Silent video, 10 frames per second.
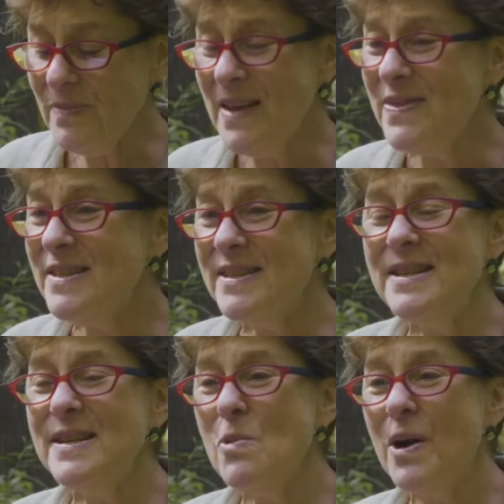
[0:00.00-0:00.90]
the
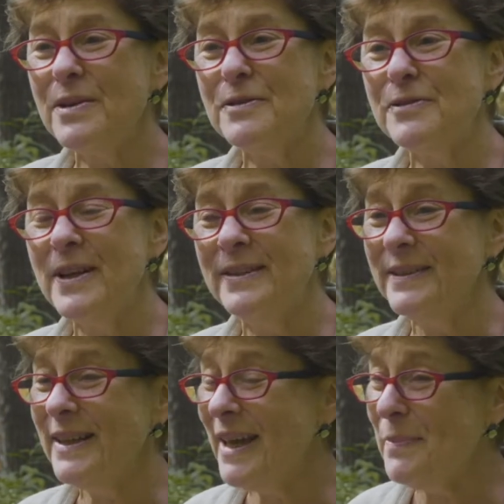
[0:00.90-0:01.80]
Sydney waterfront,
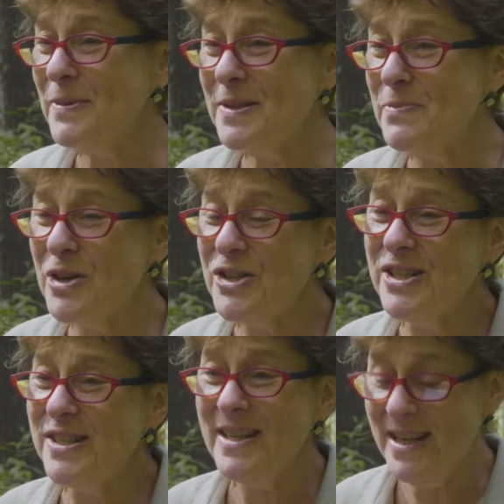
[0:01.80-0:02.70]
Campus
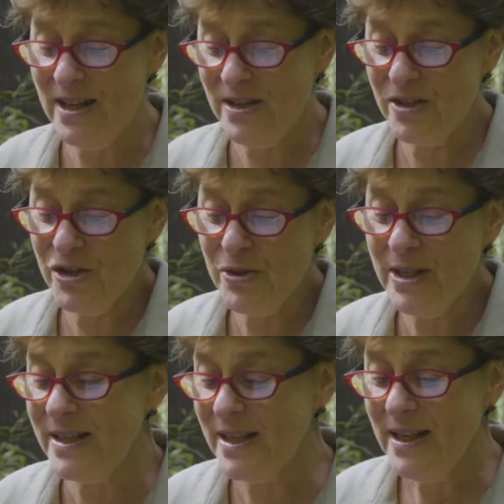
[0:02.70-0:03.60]
Martius in
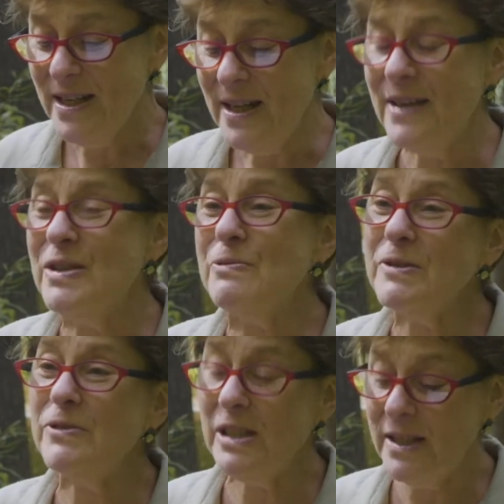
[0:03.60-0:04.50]
Detroit, and the
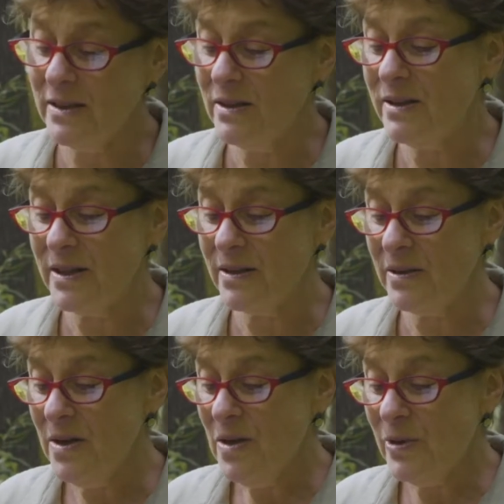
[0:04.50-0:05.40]
River Lee in Cork,
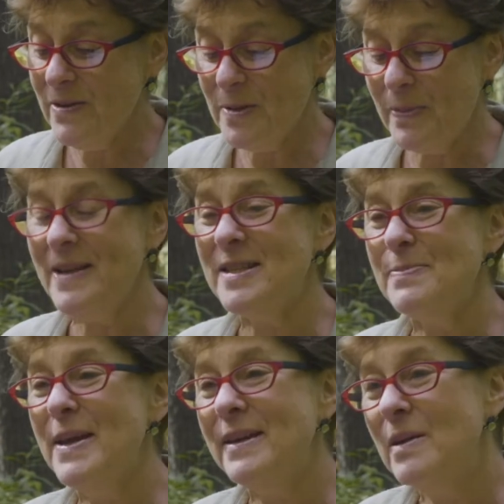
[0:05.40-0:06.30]
where this
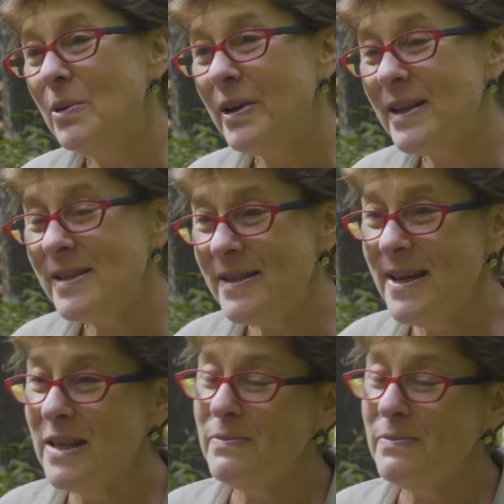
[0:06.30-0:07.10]
placemaking work has taken me